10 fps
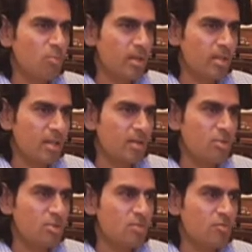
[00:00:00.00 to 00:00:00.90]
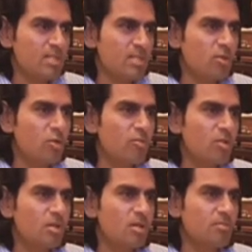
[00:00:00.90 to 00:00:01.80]
point at, which is obviously good
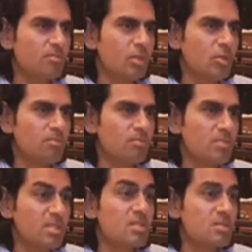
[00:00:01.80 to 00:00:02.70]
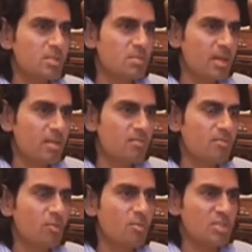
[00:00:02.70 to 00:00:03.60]
from a you know business perspective,
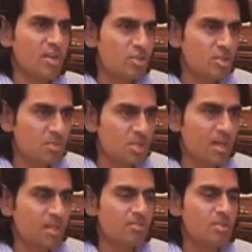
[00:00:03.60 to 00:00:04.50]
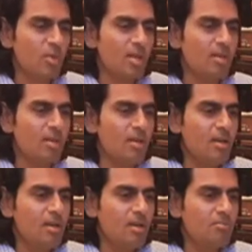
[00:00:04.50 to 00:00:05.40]
from a strategy perspective as well,
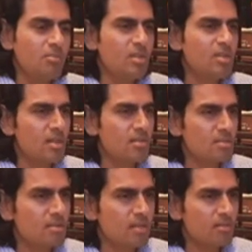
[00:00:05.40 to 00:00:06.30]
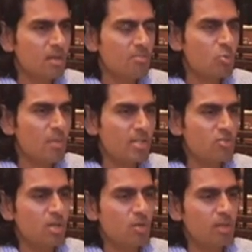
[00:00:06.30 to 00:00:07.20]
uh, three things that come to mind
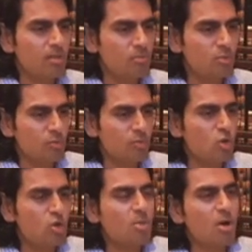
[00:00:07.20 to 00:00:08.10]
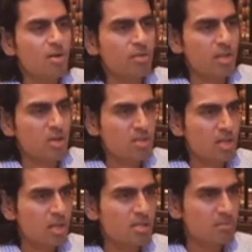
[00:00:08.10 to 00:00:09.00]
straight away. You've, you've talked about 100,000
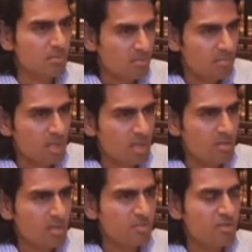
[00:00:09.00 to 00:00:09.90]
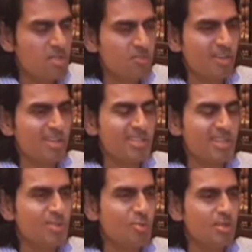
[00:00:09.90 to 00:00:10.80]
cars in the in the first phase,
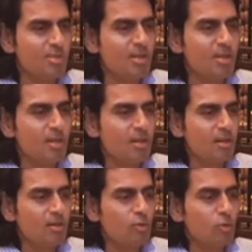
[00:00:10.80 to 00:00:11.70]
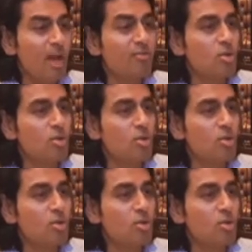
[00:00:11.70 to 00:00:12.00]
as it were. Uh, you have